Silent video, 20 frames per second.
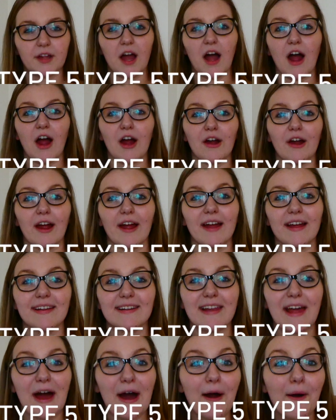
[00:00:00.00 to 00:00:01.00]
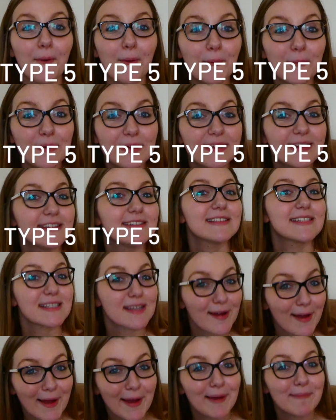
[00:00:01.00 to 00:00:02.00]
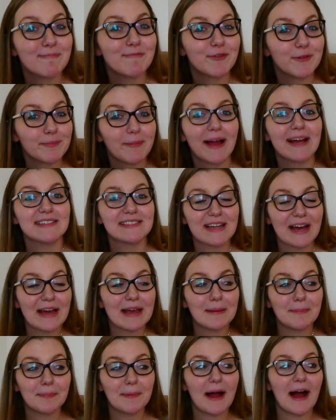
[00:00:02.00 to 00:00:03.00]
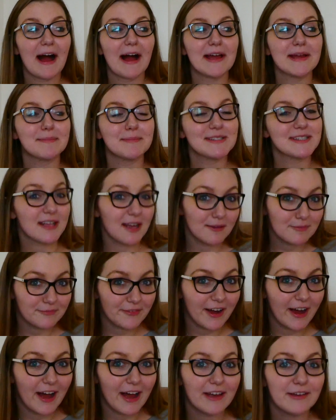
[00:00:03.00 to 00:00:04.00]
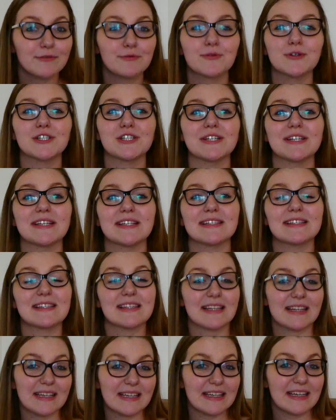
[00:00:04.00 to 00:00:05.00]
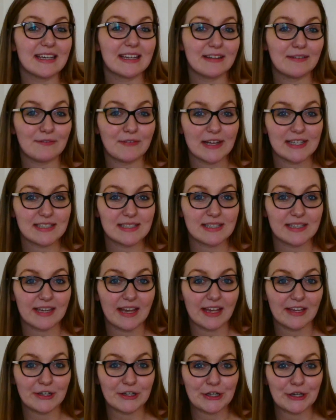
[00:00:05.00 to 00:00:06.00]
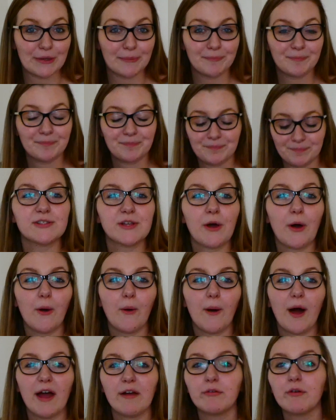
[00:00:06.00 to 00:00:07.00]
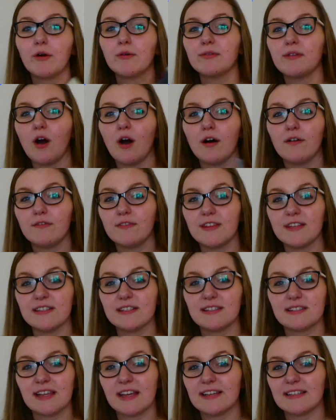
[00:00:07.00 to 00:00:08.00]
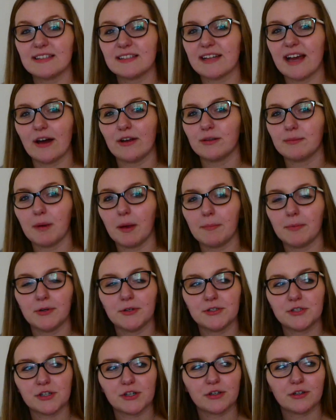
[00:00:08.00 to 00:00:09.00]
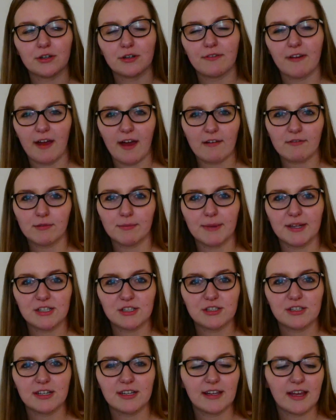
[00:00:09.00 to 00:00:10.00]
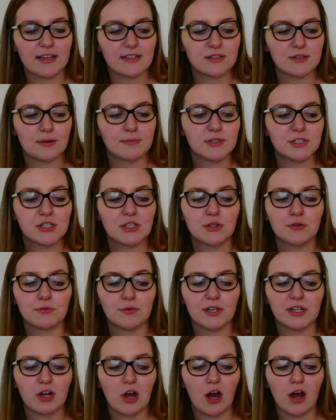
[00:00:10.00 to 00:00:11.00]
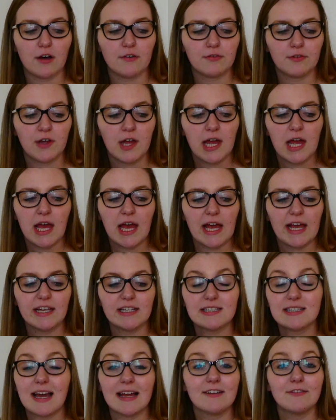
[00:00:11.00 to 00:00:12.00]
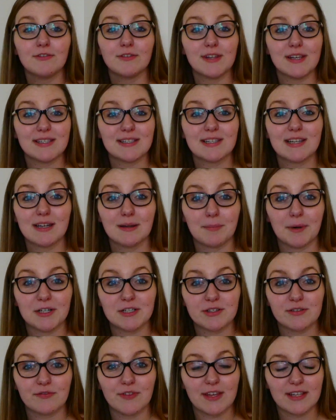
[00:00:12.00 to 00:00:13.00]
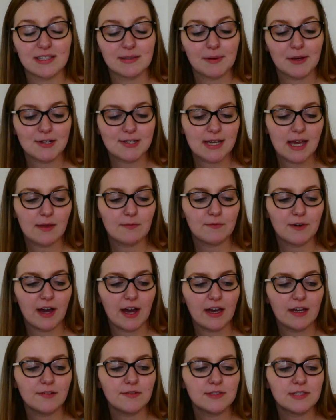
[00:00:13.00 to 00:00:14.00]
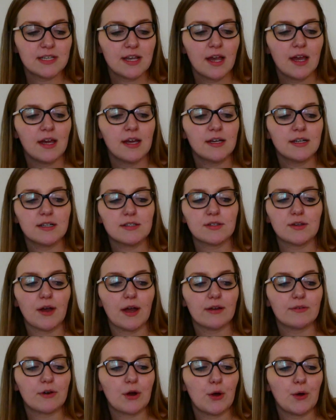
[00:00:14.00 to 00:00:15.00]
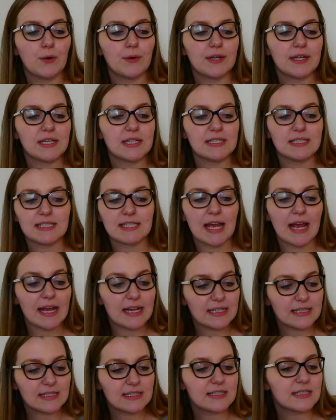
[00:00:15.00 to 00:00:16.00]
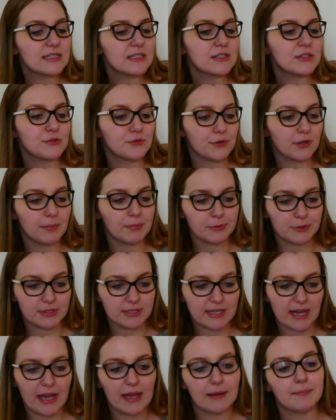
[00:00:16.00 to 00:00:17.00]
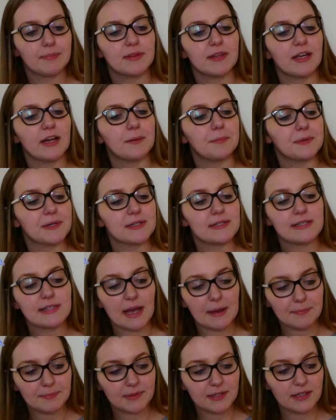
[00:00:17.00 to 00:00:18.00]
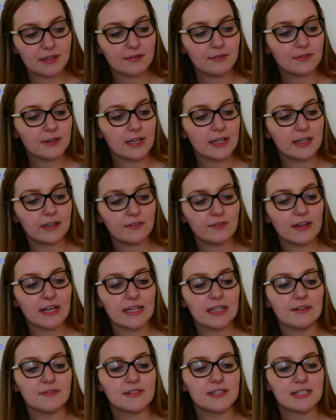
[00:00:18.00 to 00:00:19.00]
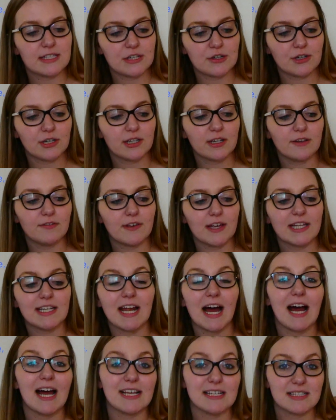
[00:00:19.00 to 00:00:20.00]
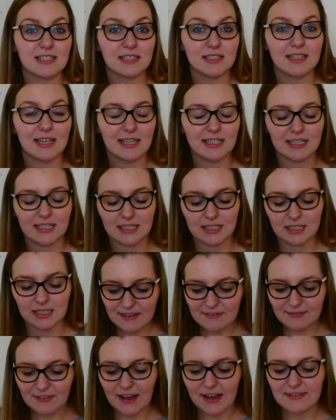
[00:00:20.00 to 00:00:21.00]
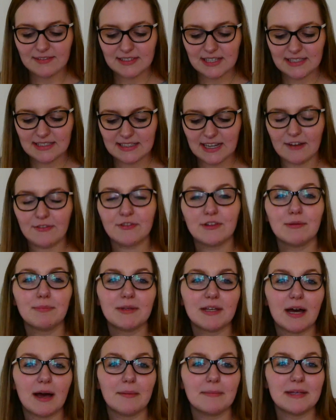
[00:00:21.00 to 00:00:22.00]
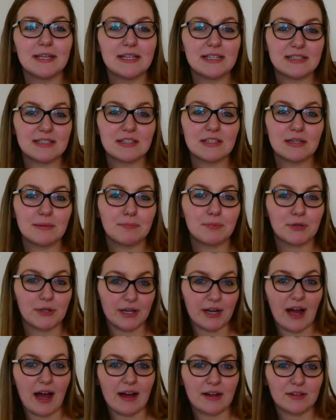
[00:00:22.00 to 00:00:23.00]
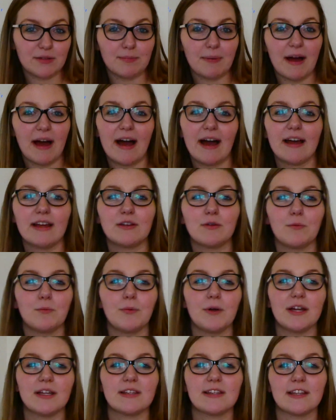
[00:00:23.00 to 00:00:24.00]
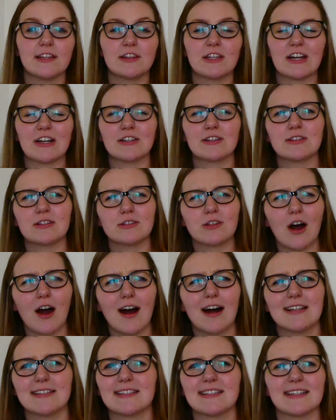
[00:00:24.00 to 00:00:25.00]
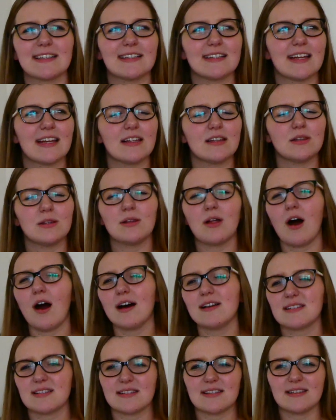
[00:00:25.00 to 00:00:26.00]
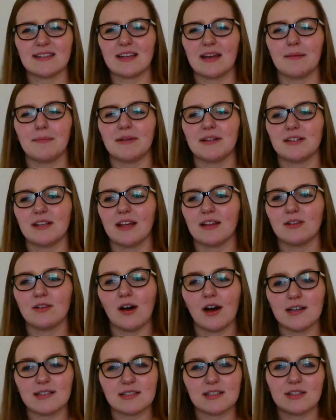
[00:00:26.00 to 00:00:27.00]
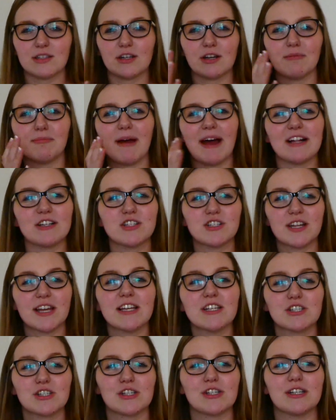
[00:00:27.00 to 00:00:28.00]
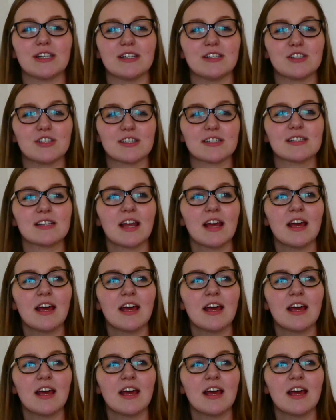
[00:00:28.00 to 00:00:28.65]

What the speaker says: Alright, now it's time for my type. I am a type 5, which is the investigator. So I wrote all of these things down in my bullet journal if I haven't mentioned it yet, so I'm just going to read off. I just kind of listed a bunch of things about type 5s. So I wrote intense cerebral type. They are perceptive, innovative, secretive, and isolated. Type 5s can definitely become easily preoccupied with their thoughts and get lost in them and get lost in their imagination and just